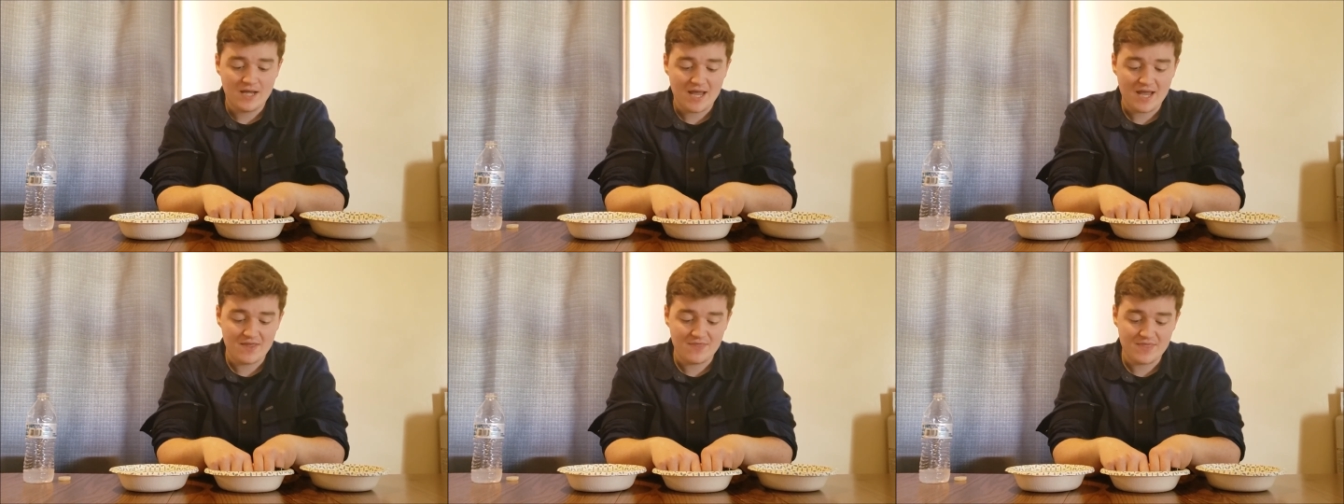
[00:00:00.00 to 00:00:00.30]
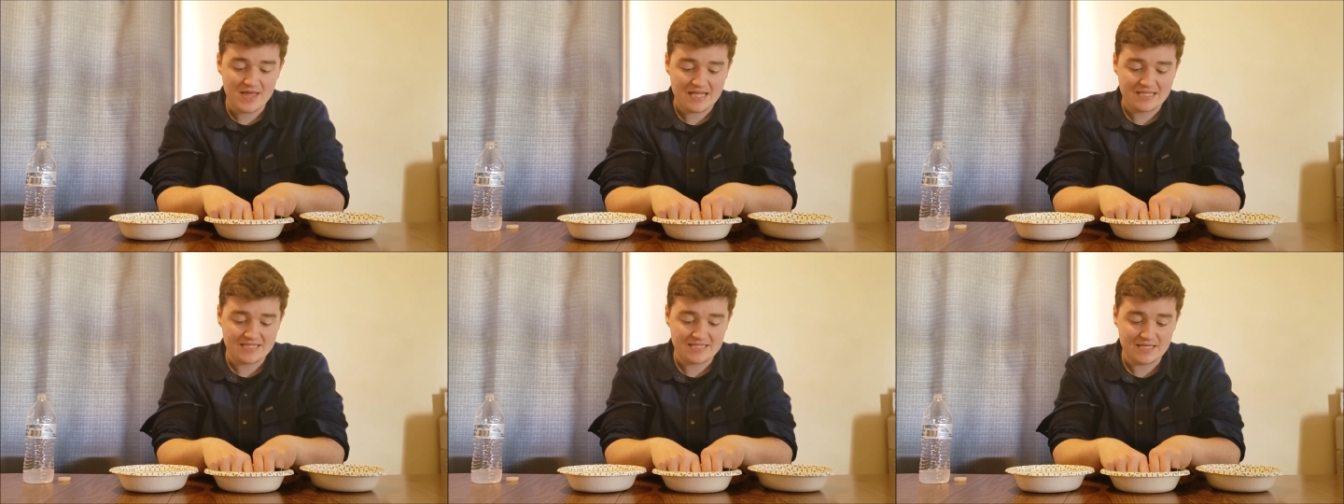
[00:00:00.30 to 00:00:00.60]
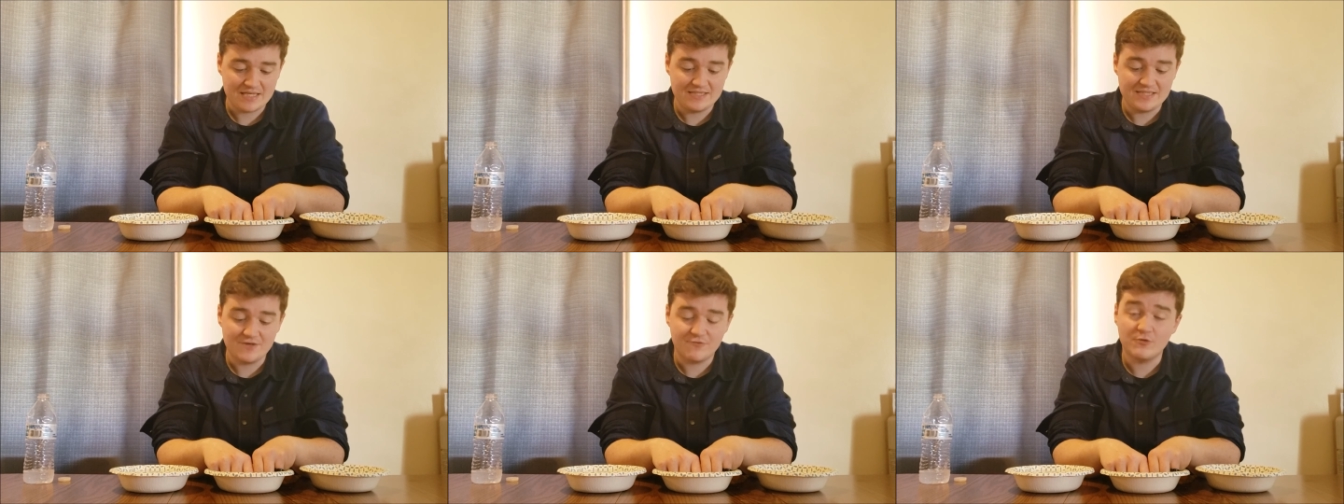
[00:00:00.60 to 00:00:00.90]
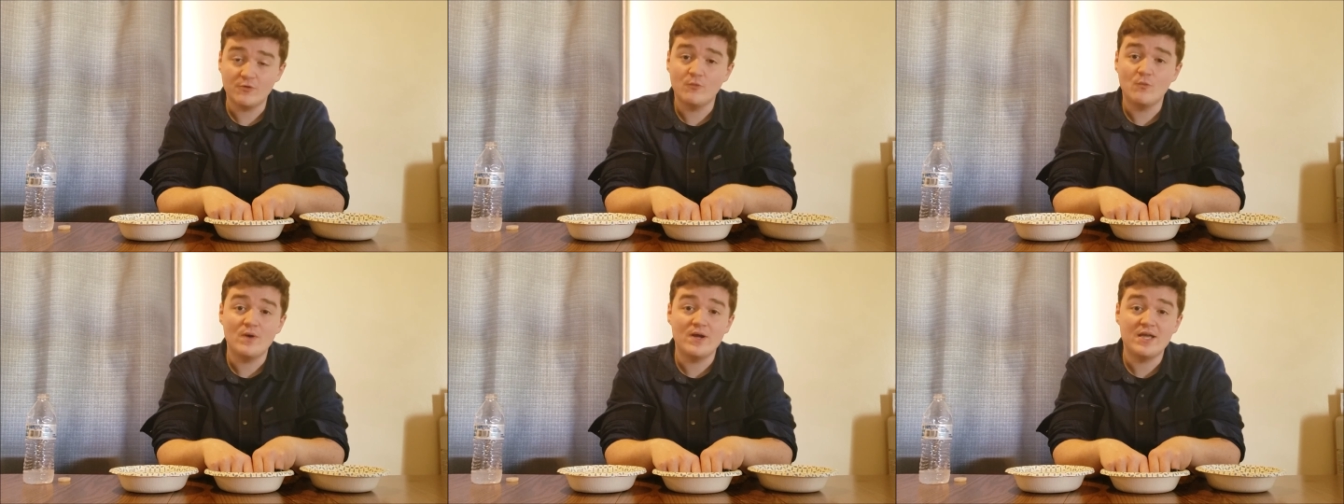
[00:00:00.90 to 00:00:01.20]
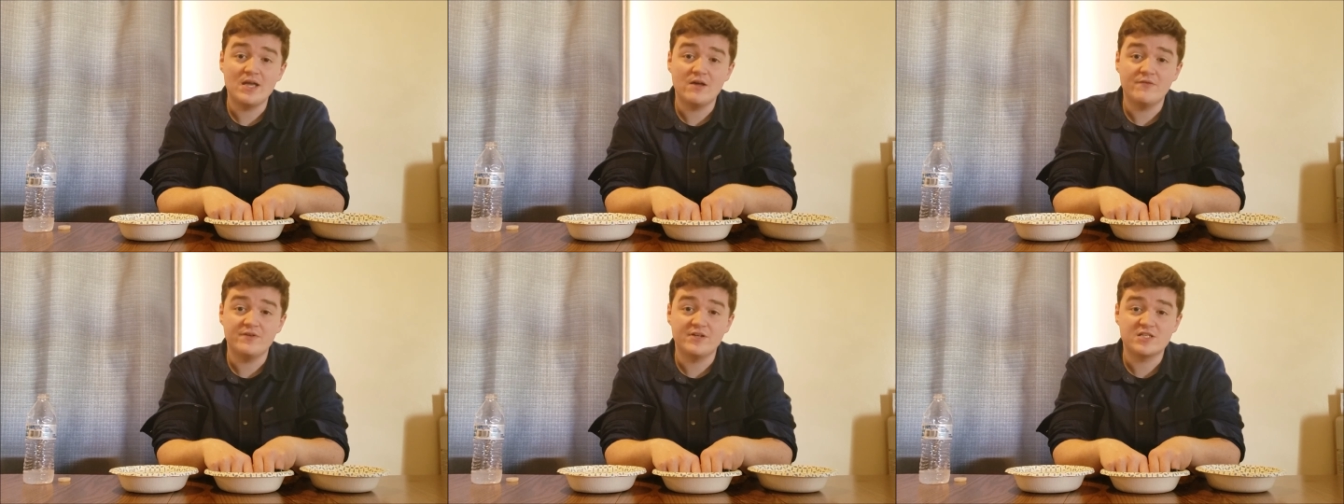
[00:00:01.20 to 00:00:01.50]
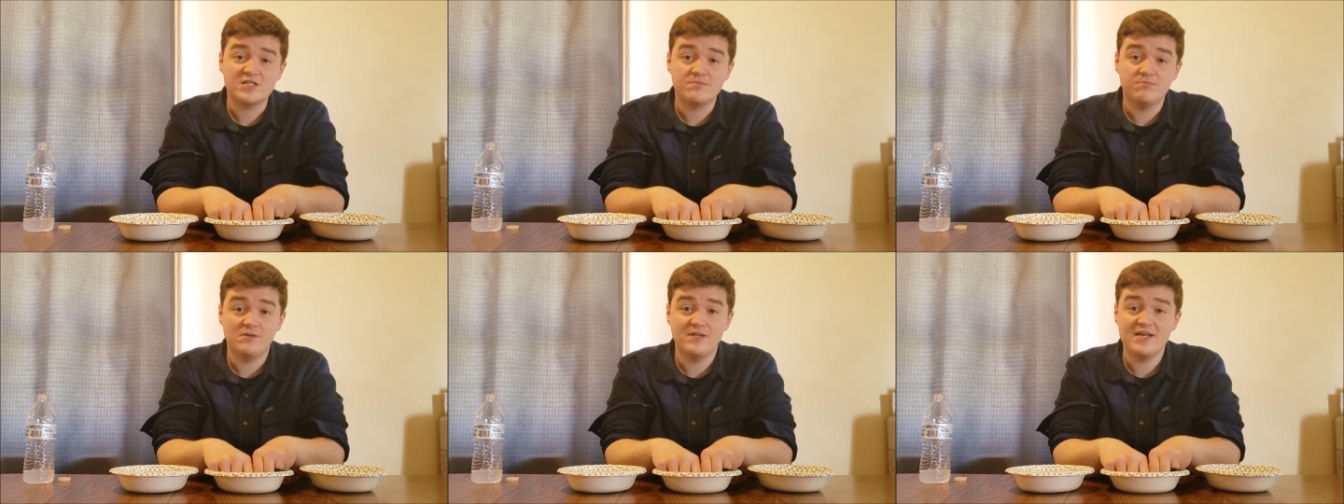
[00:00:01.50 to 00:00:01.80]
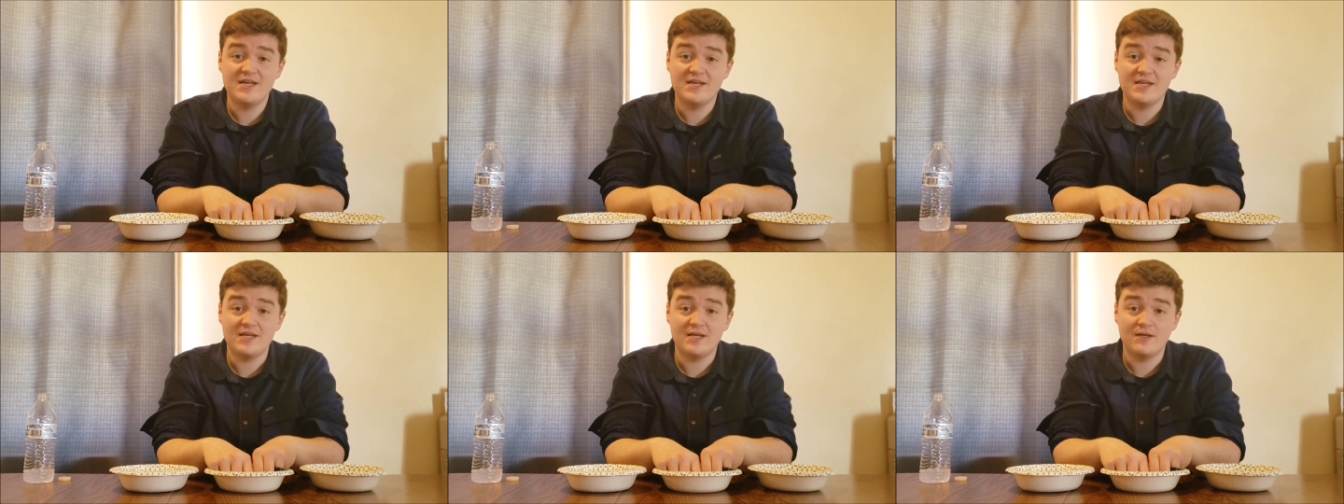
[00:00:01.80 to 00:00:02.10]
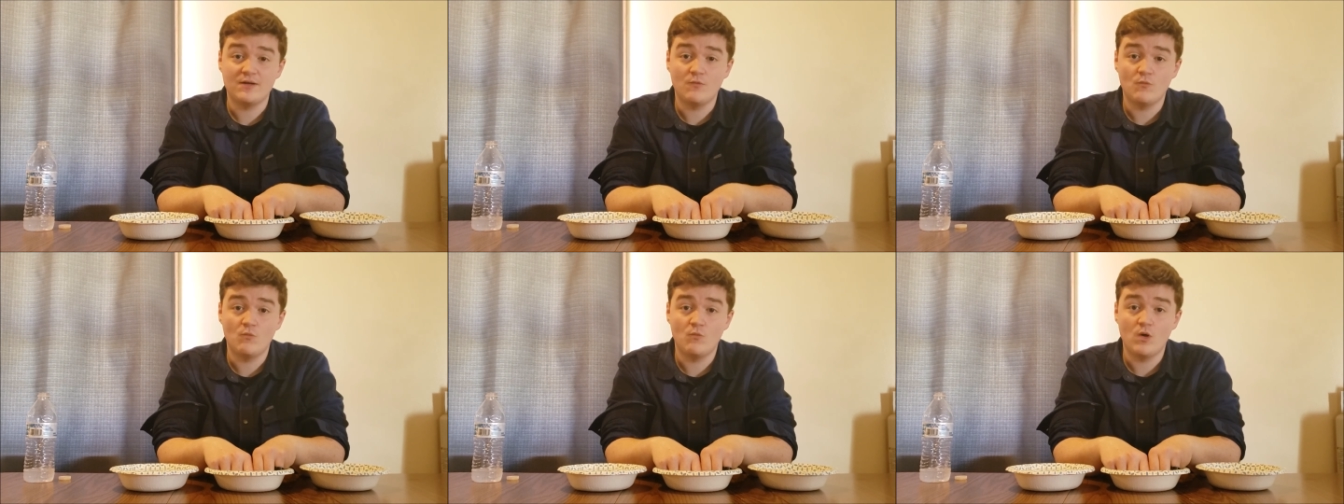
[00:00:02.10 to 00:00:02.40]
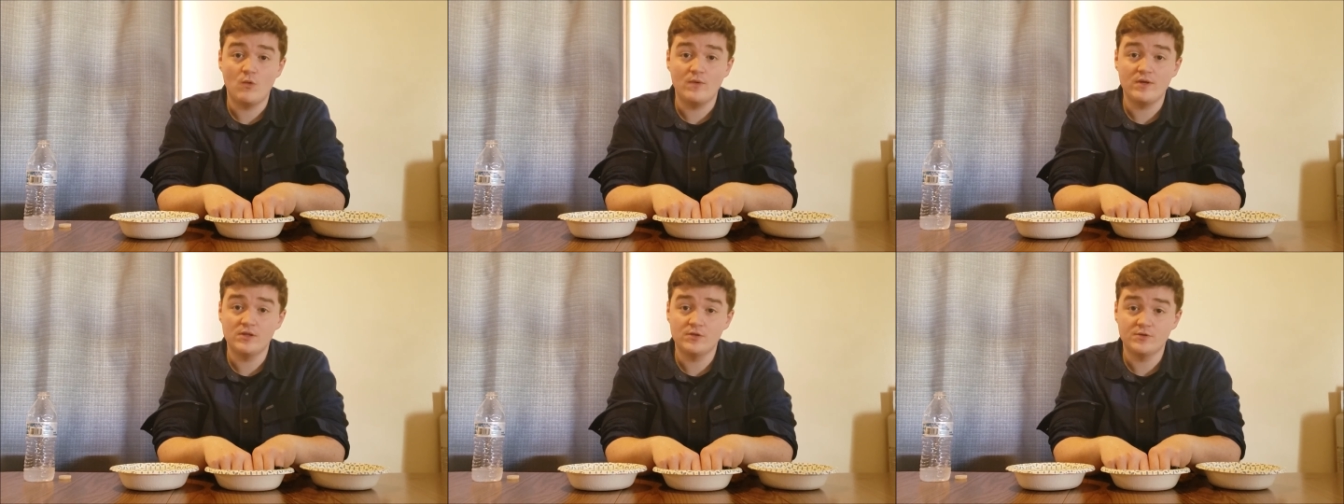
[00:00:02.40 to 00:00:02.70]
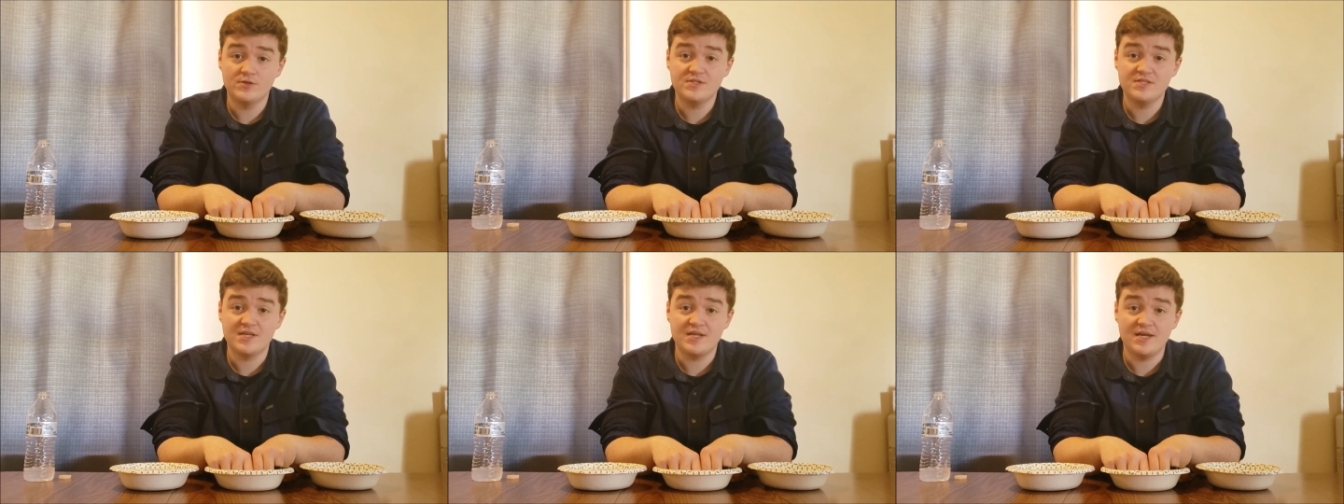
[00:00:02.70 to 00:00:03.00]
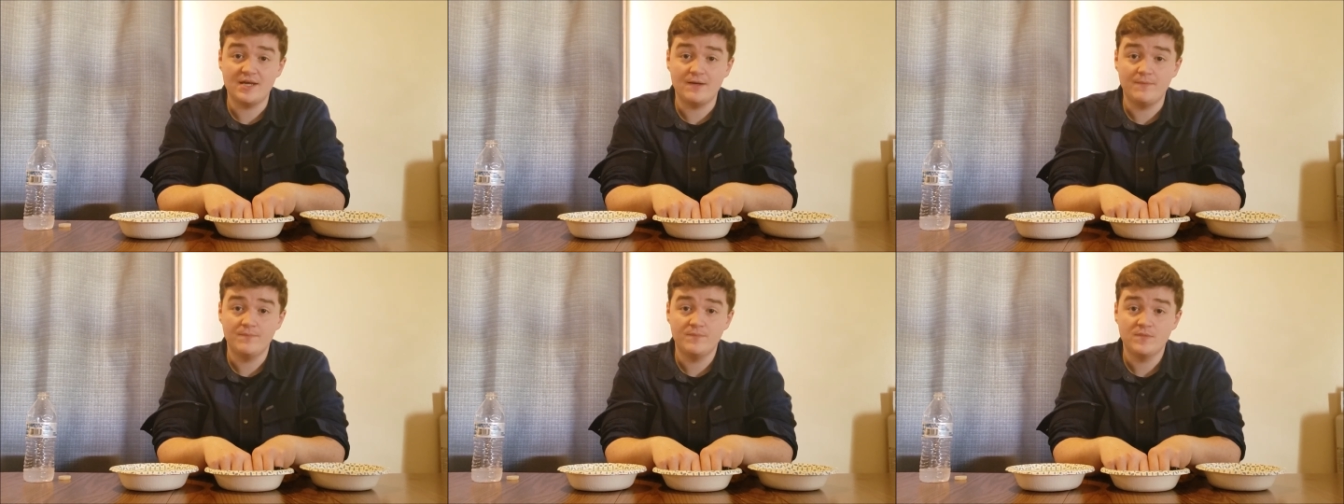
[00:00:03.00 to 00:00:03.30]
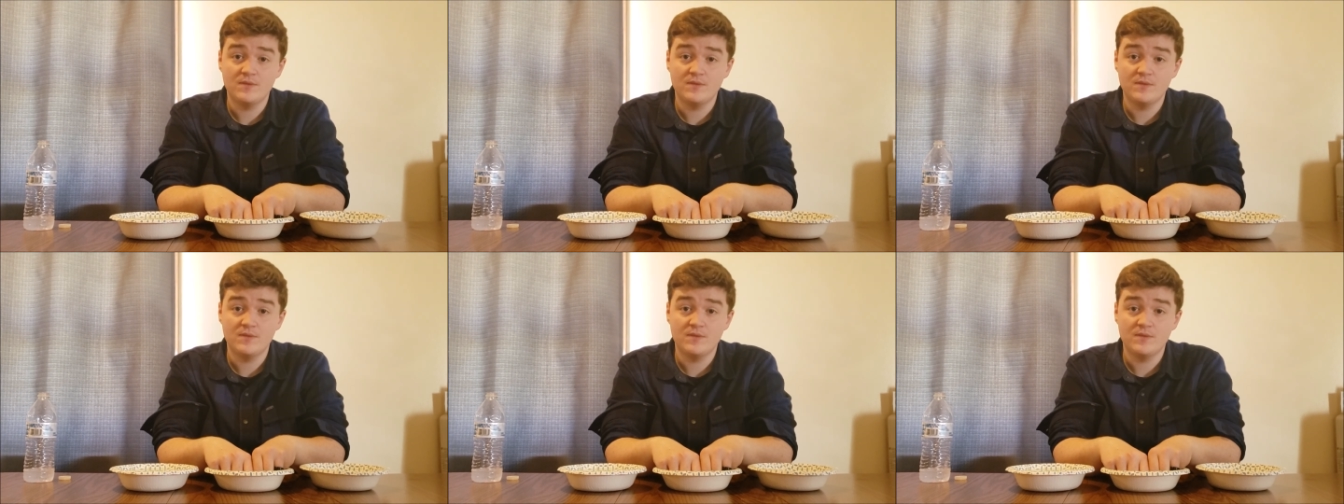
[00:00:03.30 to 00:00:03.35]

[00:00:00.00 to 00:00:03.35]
And that's a different way of explaining what we learned today.